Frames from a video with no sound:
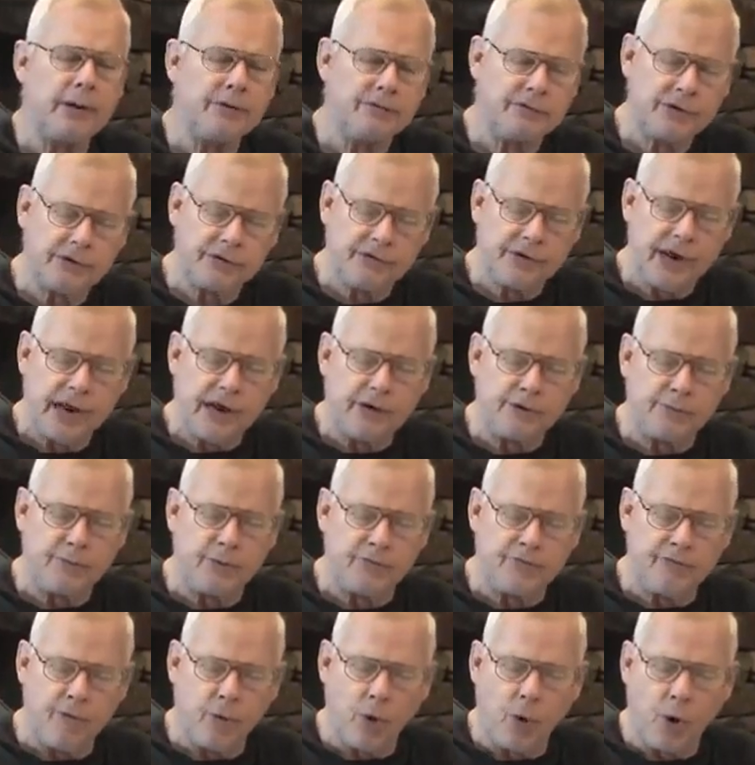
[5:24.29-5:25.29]
6 days
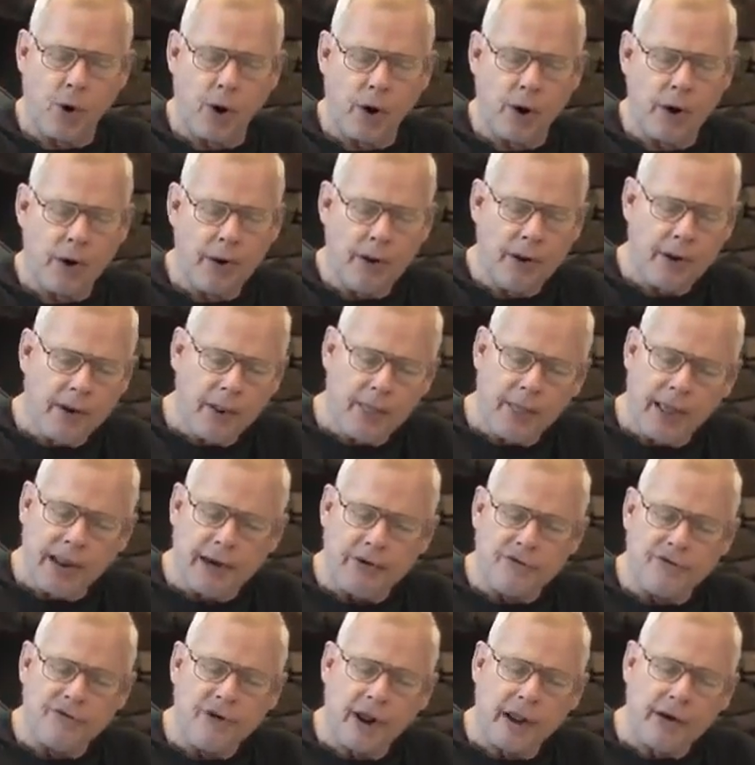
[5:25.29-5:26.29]
before,
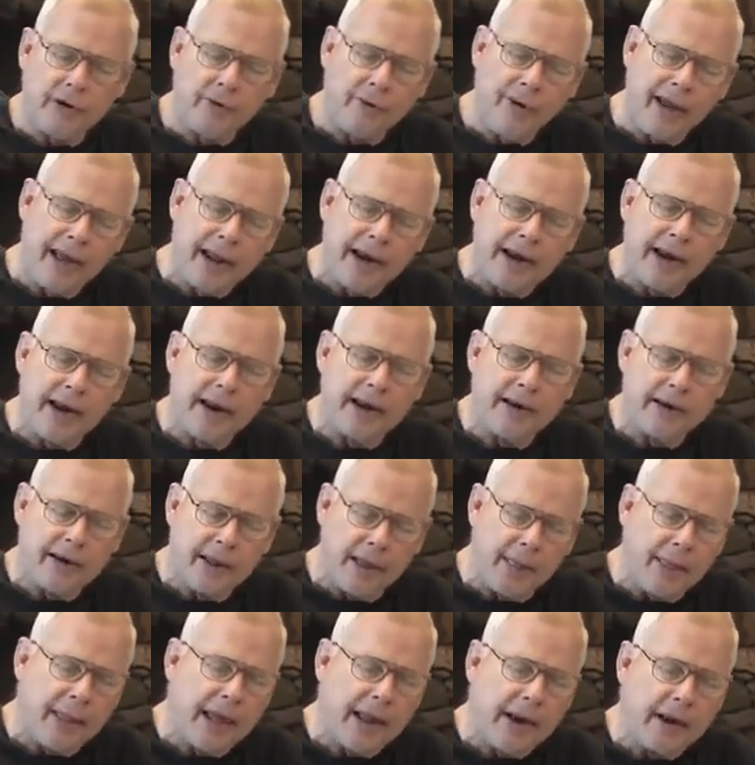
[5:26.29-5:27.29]
they generated it
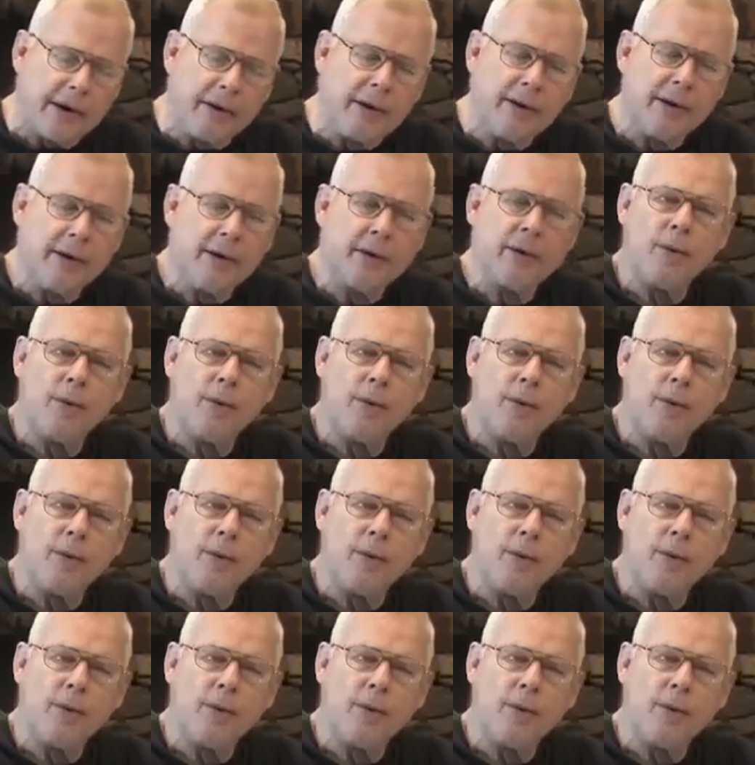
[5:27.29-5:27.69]
and then